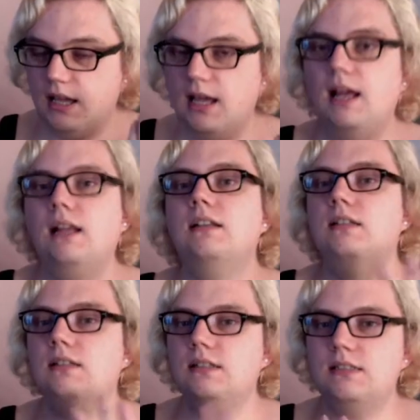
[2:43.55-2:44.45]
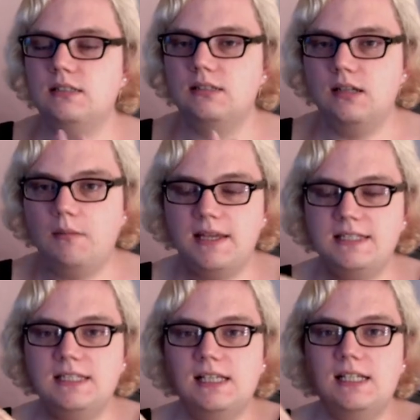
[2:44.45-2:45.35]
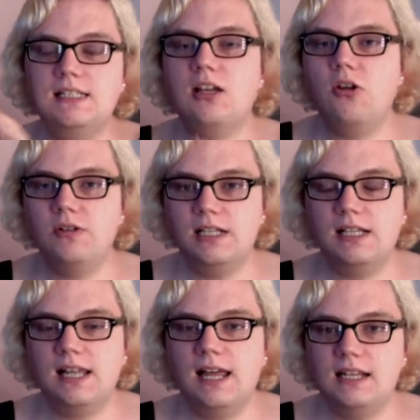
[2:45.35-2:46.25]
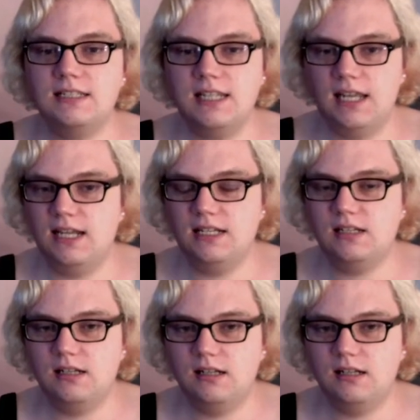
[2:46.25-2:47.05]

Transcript: and basically to only let in